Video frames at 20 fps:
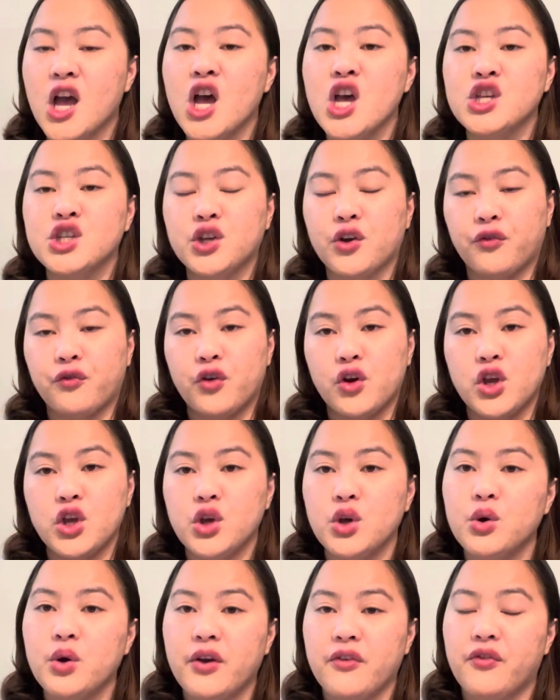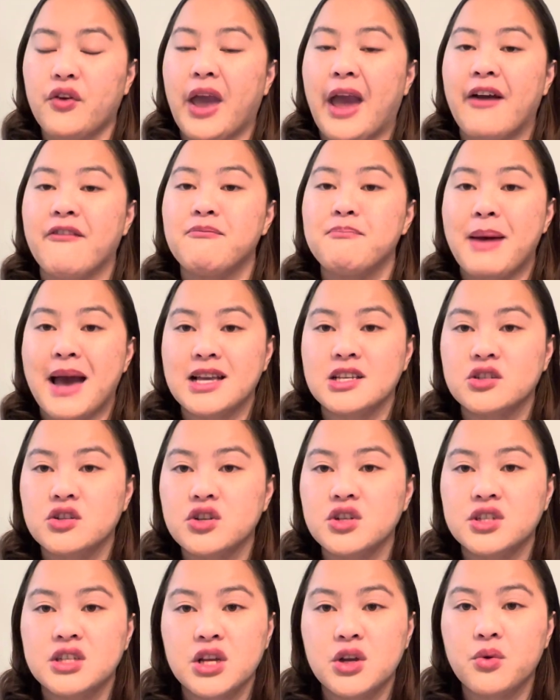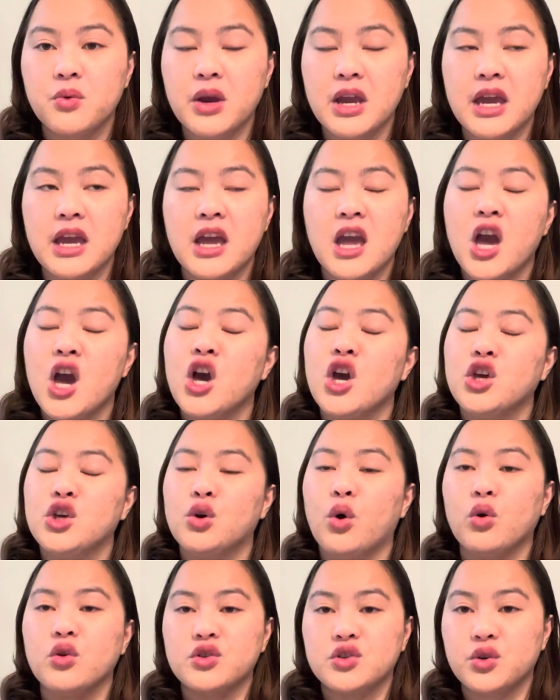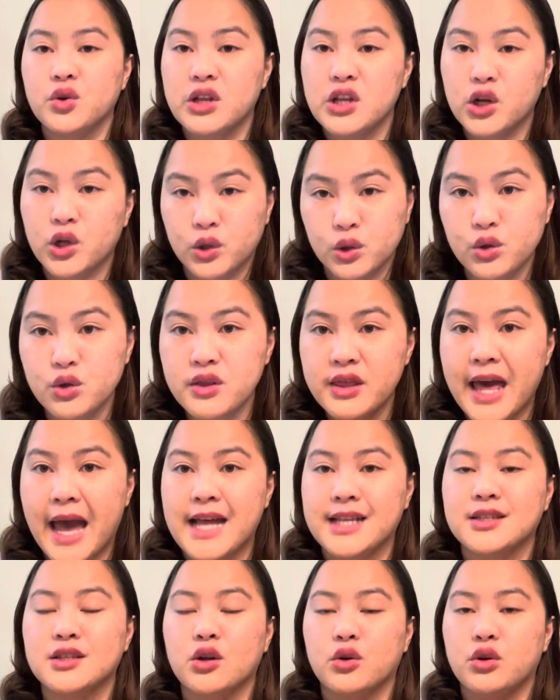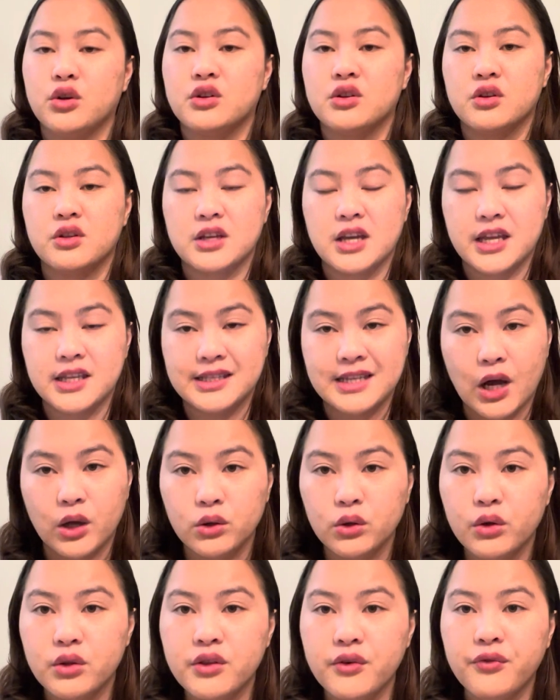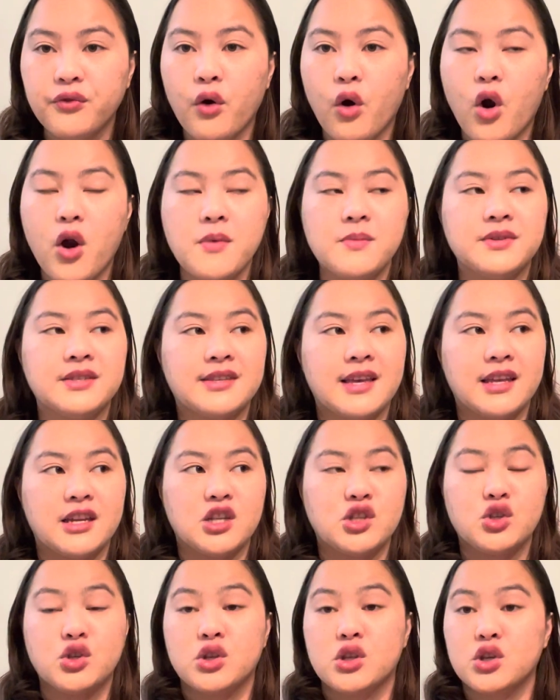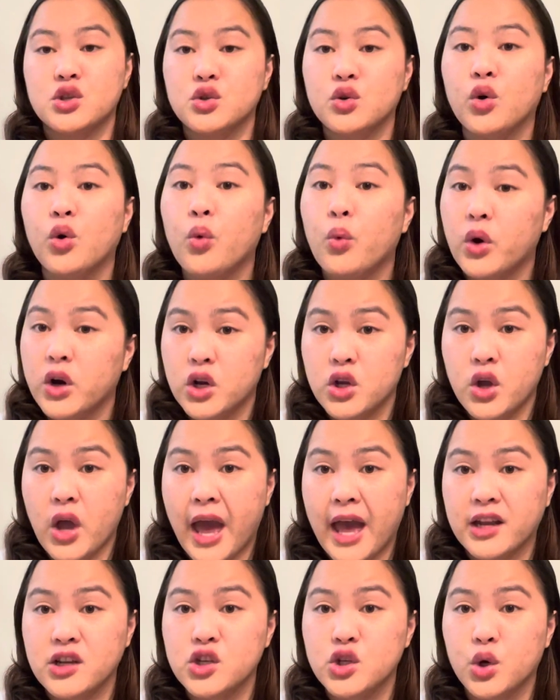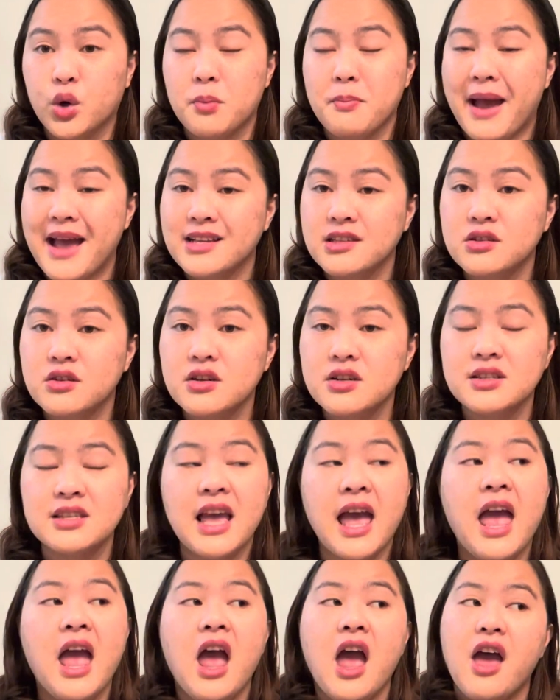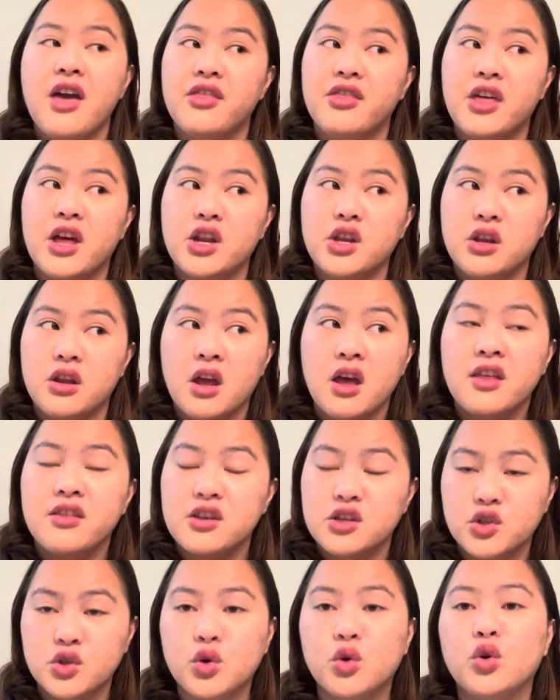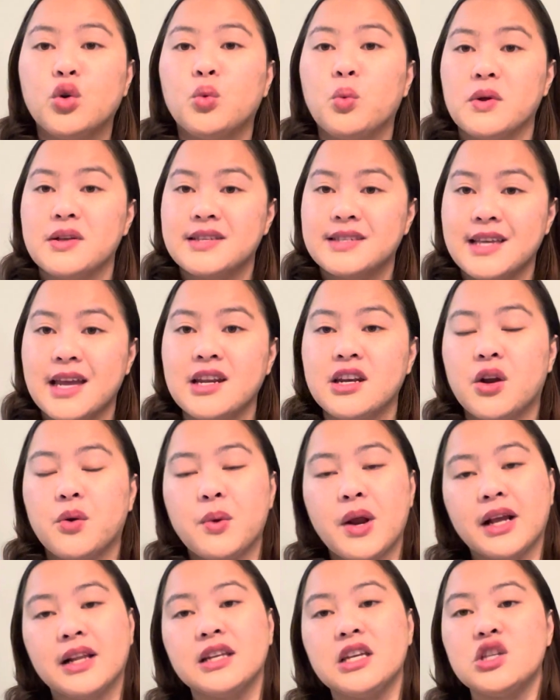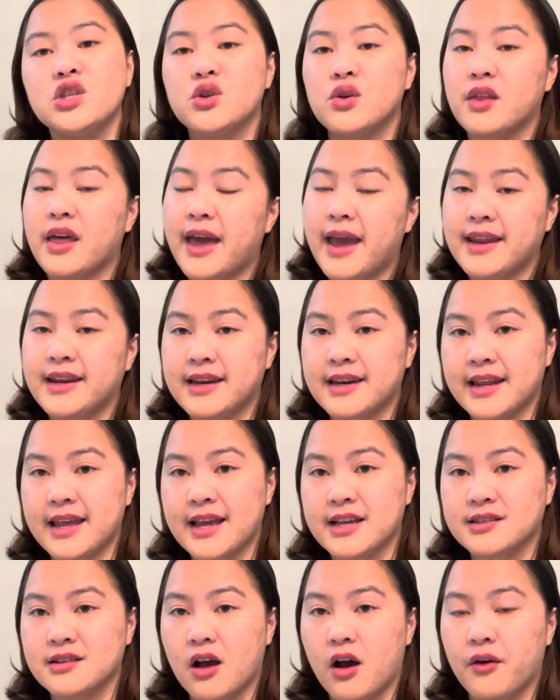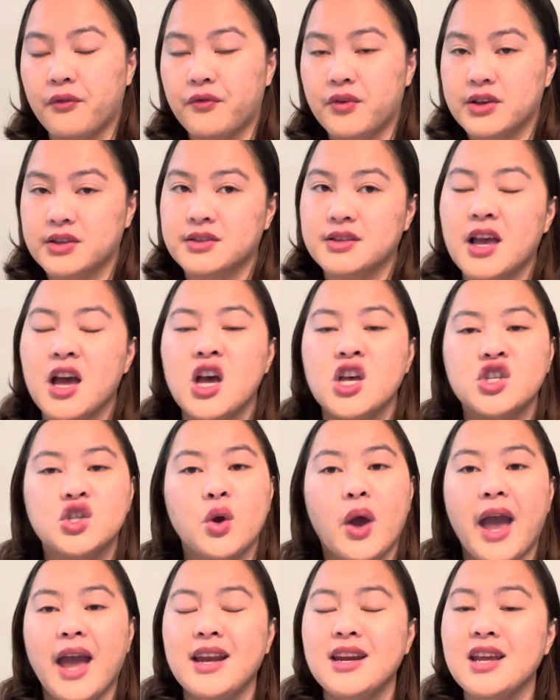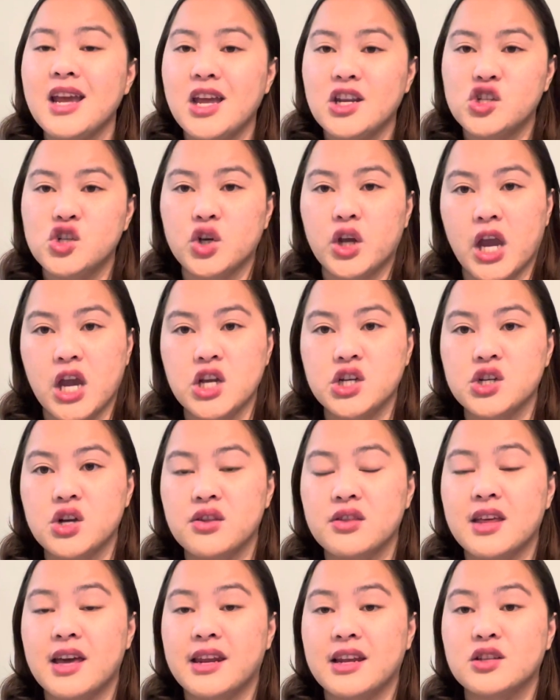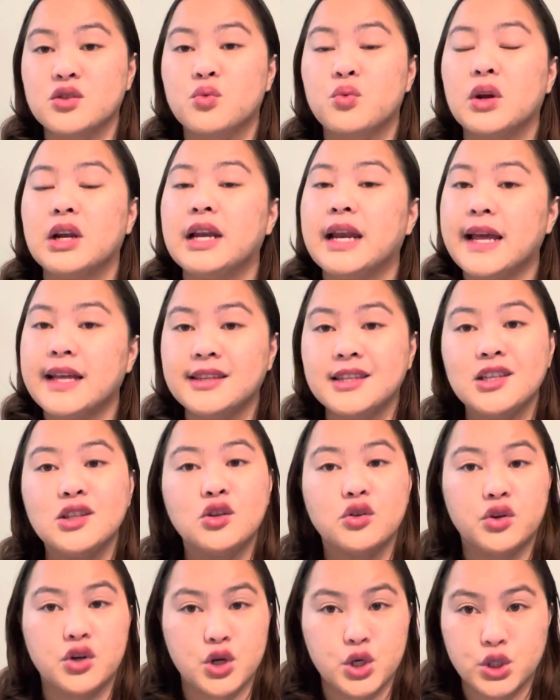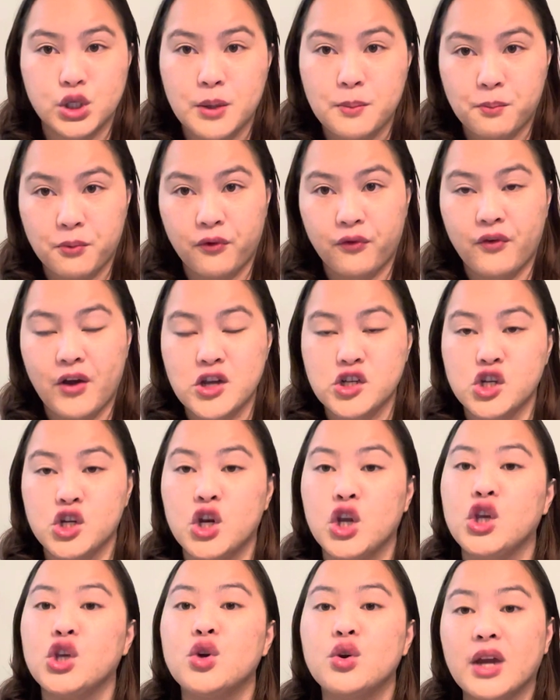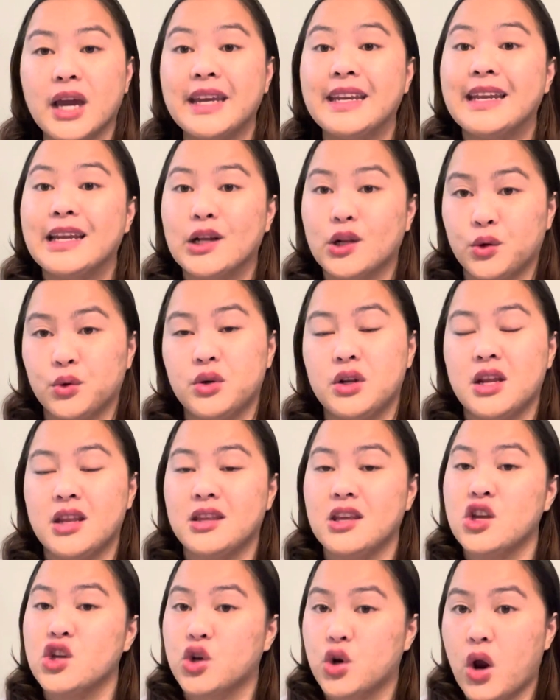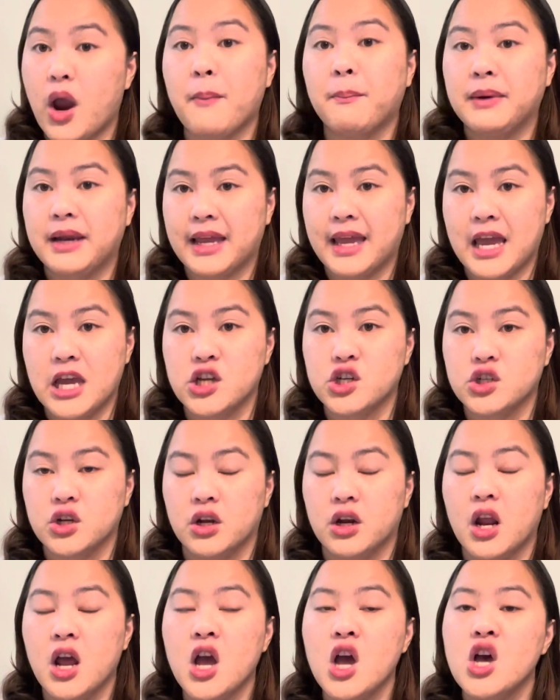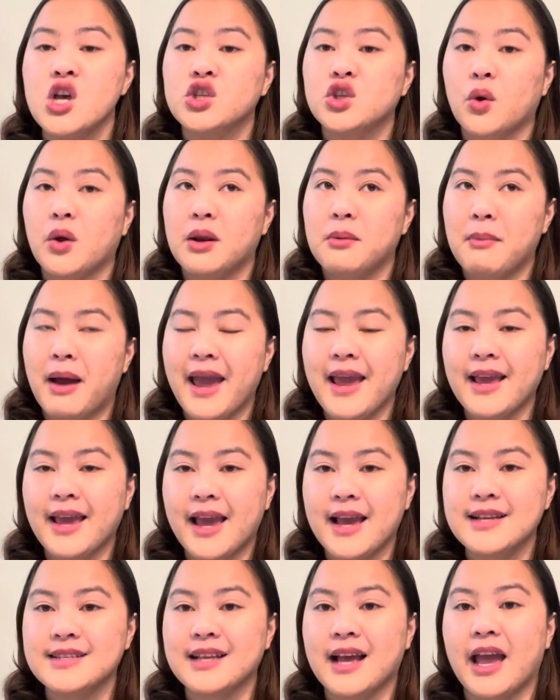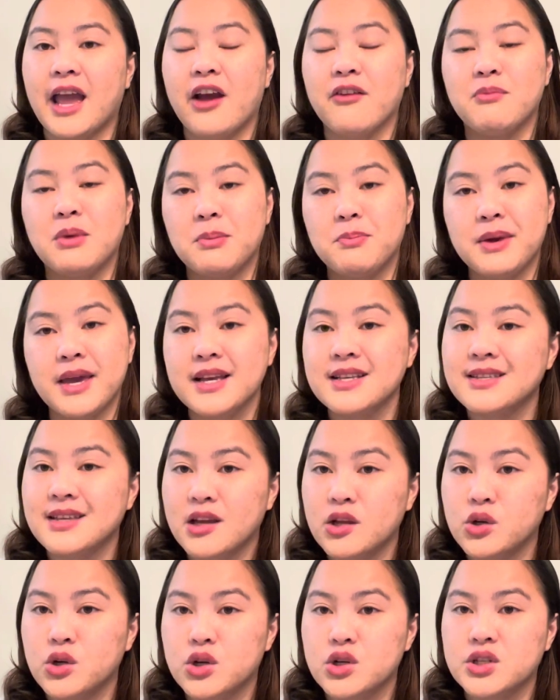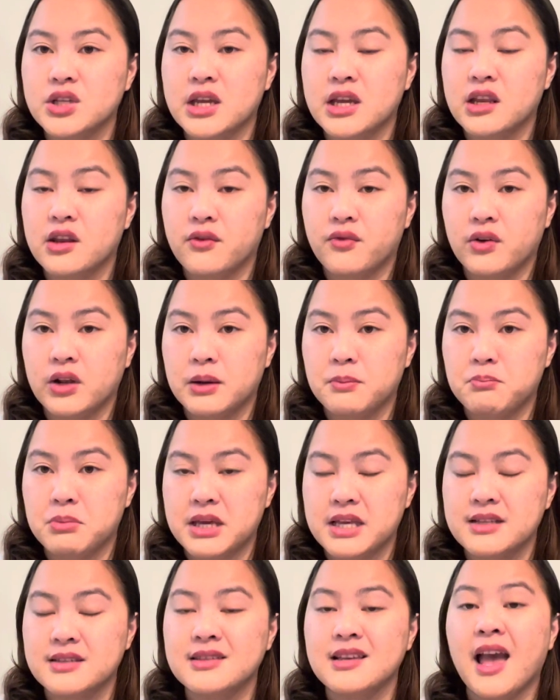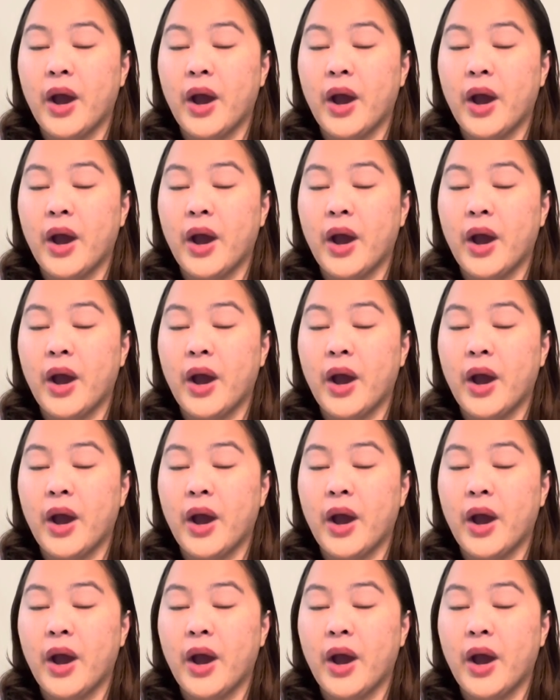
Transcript: So for you, if you have master's degree, you also include that. So you download the form, send it to the school where you had your master's, and then the school will send directly to the NNAS office. So any education that is related to nursing profession, you can include it in your application. So in my case, I have my BSN nursing in the Philippines.